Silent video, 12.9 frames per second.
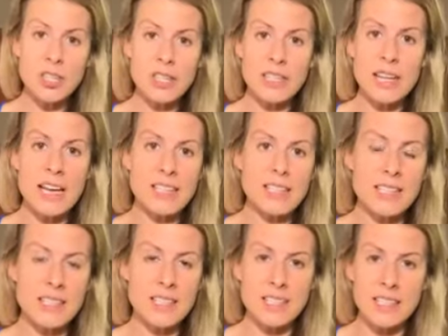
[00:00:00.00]
true to size.
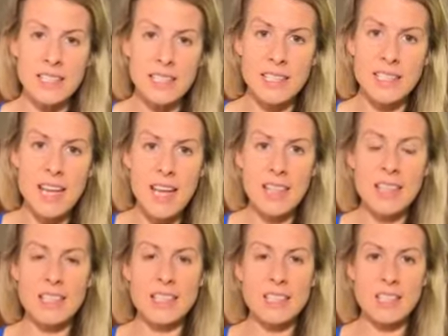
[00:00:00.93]
This is a 6 8.
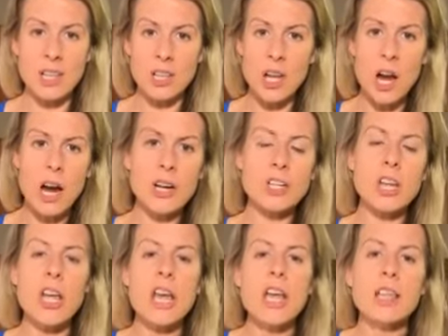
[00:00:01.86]
This is a large.
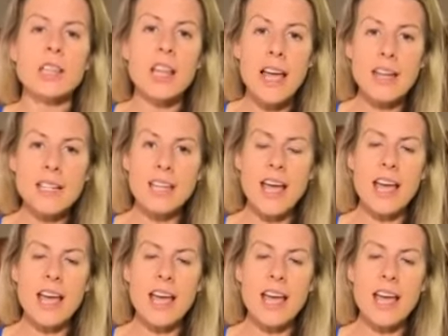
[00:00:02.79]
Light and